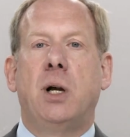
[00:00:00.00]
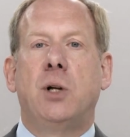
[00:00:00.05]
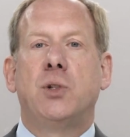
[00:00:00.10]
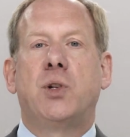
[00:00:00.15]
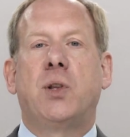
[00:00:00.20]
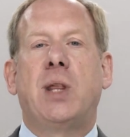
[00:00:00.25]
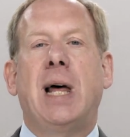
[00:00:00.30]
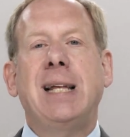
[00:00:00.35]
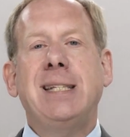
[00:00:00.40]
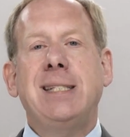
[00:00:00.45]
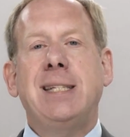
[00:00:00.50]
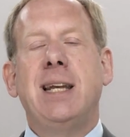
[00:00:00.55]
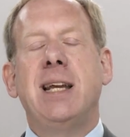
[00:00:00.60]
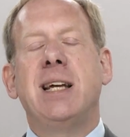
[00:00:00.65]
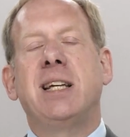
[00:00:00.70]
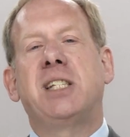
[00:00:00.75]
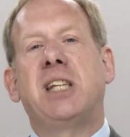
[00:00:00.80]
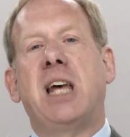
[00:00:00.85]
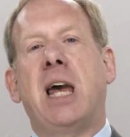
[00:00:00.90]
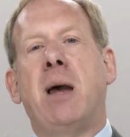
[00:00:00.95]
So that's an
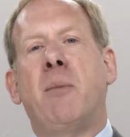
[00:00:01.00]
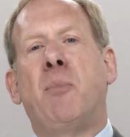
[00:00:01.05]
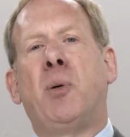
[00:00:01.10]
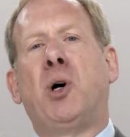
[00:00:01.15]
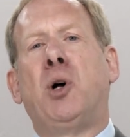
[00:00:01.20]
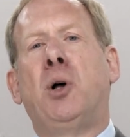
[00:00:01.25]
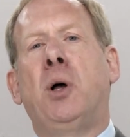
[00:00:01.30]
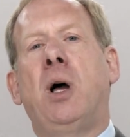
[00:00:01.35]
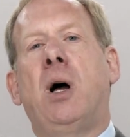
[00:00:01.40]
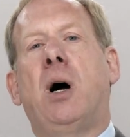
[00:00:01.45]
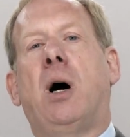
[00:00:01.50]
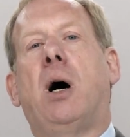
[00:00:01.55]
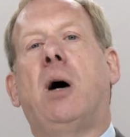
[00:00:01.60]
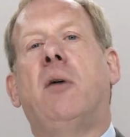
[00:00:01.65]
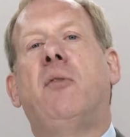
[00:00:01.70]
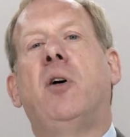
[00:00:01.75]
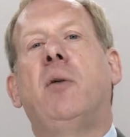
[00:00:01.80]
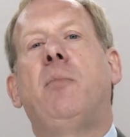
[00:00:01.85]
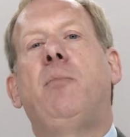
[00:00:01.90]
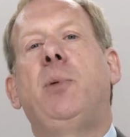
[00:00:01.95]
example
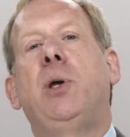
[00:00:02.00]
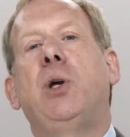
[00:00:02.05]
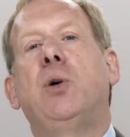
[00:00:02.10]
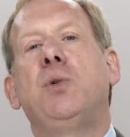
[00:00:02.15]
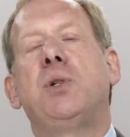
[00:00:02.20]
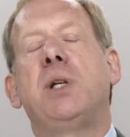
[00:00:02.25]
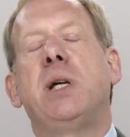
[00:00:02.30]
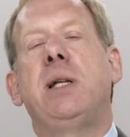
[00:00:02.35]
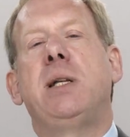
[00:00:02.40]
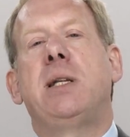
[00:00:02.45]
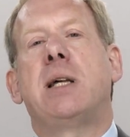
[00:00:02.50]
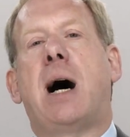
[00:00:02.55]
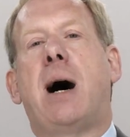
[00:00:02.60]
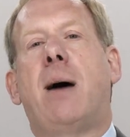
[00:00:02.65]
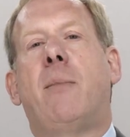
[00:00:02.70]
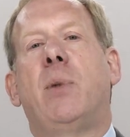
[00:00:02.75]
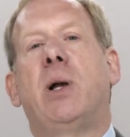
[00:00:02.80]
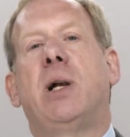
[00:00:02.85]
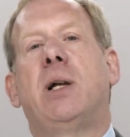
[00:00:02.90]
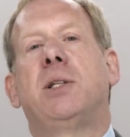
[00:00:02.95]
of abusing
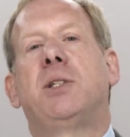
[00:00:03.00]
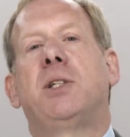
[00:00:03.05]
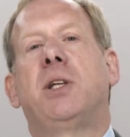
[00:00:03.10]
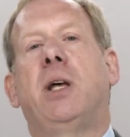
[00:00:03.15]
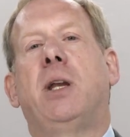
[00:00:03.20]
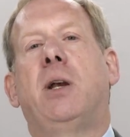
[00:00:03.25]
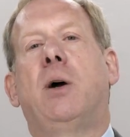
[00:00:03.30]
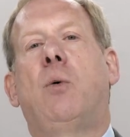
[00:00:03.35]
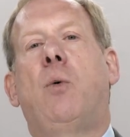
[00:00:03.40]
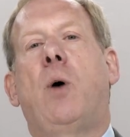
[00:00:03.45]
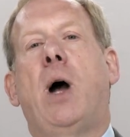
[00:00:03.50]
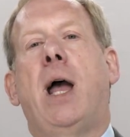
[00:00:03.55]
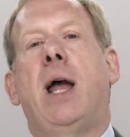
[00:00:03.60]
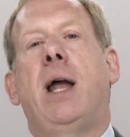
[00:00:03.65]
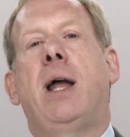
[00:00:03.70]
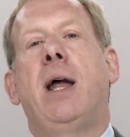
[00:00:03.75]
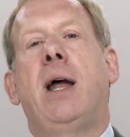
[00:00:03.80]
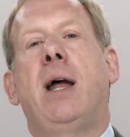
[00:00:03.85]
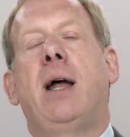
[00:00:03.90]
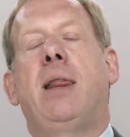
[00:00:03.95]
dominance in a
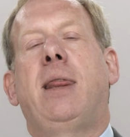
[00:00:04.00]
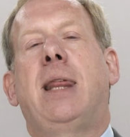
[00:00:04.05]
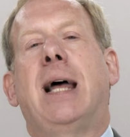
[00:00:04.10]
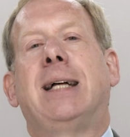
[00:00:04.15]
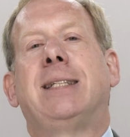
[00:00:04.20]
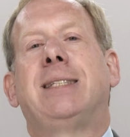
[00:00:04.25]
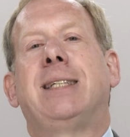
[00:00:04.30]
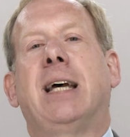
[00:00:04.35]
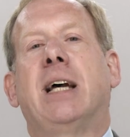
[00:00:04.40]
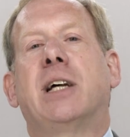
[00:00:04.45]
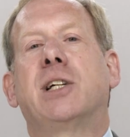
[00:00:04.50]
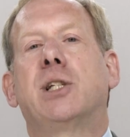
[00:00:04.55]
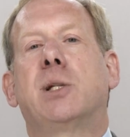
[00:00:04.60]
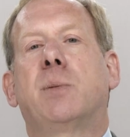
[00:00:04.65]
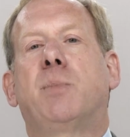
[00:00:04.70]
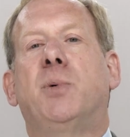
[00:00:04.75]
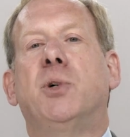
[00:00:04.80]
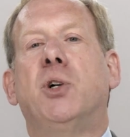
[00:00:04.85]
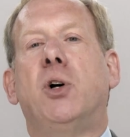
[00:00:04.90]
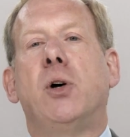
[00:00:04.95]
way that's
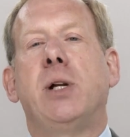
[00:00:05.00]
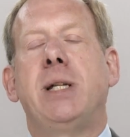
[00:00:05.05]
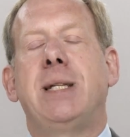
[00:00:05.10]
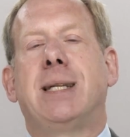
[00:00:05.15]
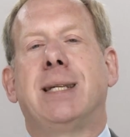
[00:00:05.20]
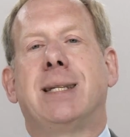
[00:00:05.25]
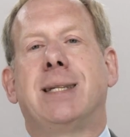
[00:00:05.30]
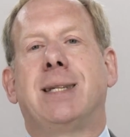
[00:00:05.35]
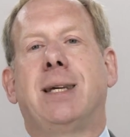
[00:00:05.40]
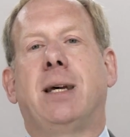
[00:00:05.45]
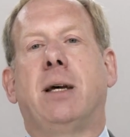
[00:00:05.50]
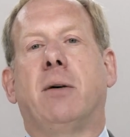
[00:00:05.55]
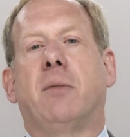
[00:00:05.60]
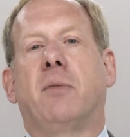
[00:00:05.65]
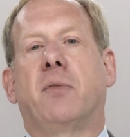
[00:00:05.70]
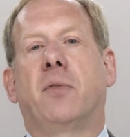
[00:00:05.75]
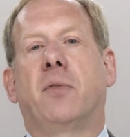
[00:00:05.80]
exploitative.